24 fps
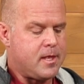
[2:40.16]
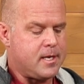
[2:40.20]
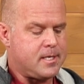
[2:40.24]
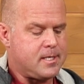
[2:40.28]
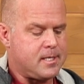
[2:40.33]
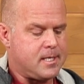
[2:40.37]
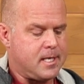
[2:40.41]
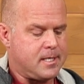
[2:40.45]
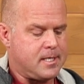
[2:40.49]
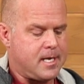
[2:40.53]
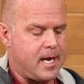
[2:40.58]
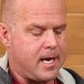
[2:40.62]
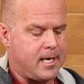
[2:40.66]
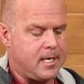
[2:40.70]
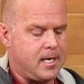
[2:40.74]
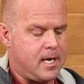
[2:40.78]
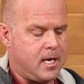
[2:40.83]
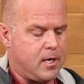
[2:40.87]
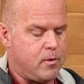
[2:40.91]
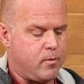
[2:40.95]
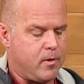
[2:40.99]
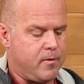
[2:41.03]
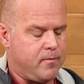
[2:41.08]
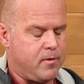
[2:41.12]
This is the
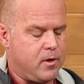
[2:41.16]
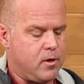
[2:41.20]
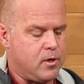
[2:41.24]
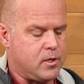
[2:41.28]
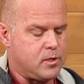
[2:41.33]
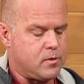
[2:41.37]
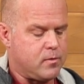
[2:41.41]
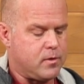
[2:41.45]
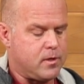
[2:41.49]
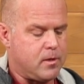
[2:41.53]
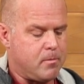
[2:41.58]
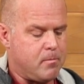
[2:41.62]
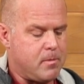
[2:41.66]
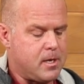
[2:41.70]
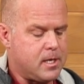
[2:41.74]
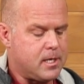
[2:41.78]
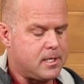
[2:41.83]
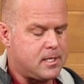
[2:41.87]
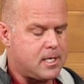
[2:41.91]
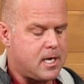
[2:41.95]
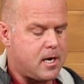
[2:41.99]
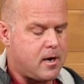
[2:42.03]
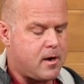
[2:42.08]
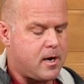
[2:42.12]
technique we've used with the
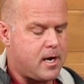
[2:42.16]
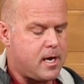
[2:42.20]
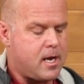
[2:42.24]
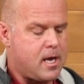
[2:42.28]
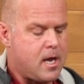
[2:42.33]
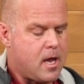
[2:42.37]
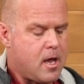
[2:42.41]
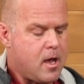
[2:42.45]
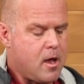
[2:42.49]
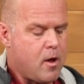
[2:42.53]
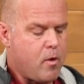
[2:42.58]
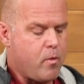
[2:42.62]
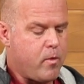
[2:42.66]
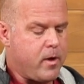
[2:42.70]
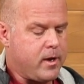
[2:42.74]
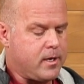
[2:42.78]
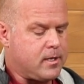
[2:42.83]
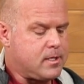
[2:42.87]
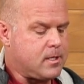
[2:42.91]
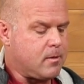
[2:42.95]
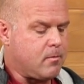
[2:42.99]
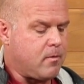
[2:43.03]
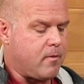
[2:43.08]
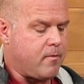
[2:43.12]
military
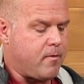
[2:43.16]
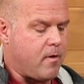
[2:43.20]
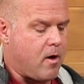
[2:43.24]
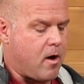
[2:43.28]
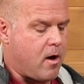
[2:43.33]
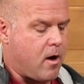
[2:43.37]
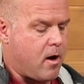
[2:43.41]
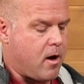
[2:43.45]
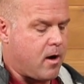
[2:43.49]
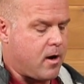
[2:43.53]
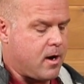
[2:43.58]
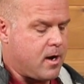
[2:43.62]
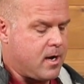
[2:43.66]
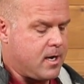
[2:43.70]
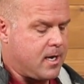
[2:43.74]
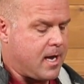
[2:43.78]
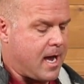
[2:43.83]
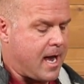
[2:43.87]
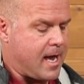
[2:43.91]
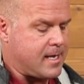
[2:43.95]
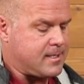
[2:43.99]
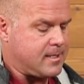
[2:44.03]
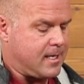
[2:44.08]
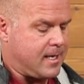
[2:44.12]
when some of our
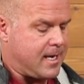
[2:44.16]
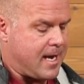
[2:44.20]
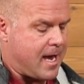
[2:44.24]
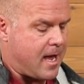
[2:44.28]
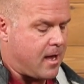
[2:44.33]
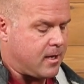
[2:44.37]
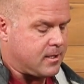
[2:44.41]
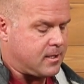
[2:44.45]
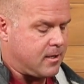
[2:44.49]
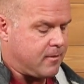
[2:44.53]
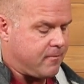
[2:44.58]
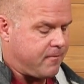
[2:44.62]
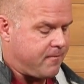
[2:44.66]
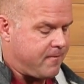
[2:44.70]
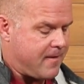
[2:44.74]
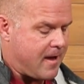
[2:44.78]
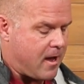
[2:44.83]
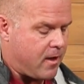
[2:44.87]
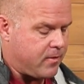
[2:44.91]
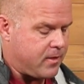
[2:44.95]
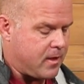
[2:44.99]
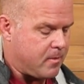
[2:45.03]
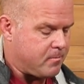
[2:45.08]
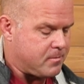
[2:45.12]
guys and gals have
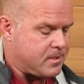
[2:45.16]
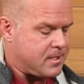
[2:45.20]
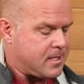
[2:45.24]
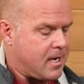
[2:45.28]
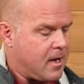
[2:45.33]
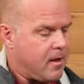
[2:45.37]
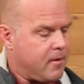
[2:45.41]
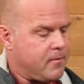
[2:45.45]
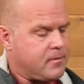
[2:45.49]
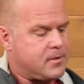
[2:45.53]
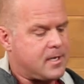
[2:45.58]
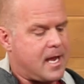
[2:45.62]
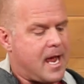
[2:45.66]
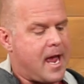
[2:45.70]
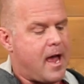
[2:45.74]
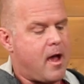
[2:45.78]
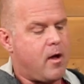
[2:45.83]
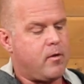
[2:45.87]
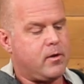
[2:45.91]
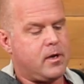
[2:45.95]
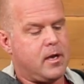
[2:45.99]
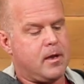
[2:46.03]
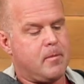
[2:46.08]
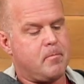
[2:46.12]
found themselves
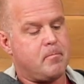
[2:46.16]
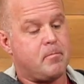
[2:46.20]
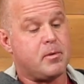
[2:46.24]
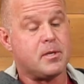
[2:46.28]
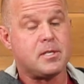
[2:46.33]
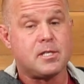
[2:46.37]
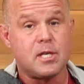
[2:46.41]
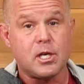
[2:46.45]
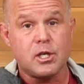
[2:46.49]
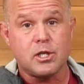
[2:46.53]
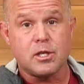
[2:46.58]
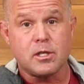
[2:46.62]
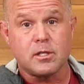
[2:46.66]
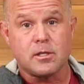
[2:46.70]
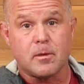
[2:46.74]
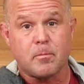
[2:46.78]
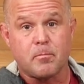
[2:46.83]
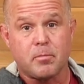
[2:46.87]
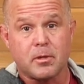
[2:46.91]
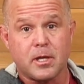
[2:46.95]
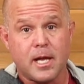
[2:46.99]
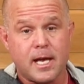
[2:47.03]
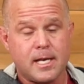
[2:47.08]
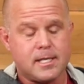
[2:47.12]
out in positions
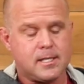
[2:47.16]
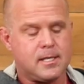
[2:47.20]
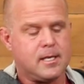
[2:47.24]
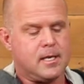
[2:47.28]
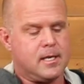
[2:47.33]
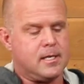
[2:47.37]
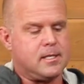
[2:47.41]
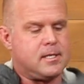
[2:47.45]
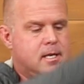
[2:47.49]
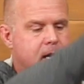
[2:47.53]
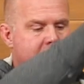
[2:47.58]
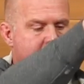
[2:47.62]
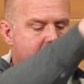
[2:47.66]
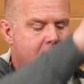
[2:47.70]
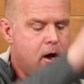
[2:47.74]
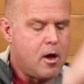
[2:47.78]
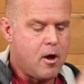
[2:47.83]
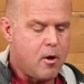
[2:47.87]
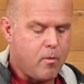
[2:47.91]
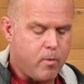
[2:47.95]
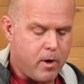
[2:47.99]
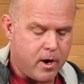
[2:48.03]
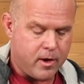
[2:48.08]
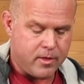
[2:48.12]
and places
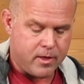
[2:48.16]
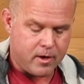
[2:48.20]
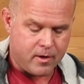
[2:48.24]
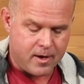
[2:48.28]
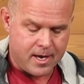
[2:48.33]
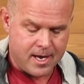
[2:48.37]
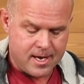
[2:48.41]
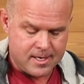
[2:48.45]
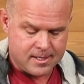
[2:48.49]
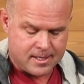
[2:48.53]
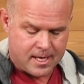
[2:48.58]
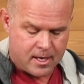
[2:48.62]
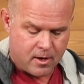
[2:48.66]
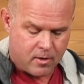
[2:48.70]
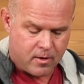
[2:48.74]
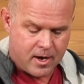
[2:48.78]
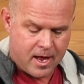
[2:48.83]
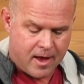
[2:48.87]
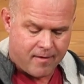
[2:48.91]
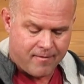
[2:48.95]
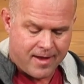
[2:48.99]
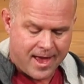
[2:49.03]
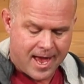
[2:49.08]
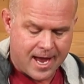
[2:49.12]
where they don't
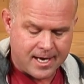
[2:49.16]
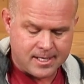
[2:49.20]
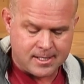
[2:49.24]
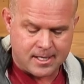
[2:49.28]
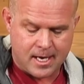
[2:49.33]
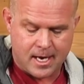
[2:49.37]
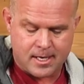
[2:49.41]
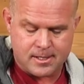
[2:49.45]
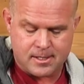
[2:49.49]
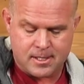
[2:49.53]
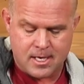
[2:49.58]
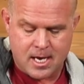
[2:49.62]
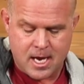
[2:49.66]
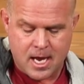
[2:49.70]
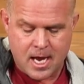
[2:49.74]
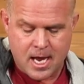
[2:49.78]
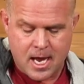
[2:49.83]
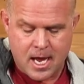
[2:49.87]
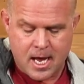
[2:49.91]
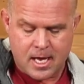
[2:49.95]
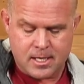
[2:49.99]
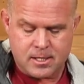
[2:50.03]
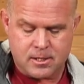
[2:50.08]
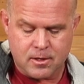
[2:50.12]
have access.
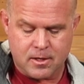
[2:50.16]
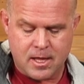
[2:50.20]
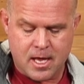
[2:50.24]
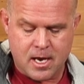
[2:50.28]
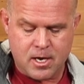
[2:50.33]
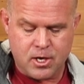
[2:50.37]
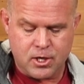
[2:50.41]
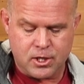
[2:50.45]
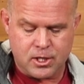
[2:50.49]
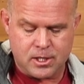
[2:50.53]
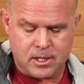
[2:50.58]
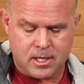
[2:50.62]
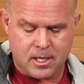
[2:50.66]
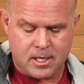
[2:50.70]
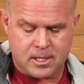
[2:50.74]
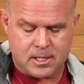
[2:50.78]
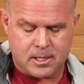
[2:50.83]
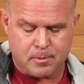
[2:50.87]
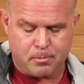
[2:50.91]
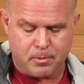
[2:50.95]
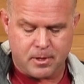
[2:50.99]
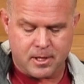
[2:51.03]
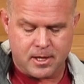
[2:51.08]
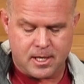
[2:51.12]
And so then you're just going
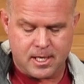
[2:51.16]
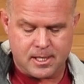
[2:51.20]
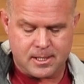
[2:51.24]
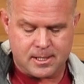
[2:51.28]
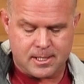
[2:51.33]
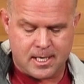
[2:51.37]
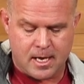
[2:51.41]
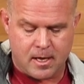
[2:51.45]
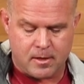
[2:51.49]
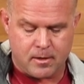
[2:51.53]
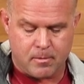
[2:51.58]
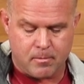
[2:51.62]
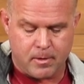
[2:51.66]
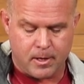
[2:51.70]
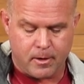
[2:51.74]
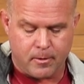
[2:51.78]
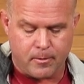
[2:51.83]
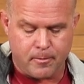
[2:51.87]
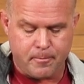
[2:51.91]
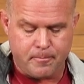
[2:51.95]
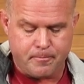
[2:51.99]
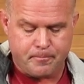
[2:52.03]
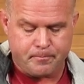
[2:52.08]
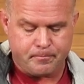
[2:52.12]
to split this down the
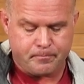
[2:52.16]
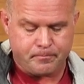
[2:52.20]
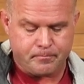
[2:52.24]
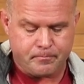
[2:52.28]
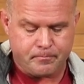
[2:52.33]
middle,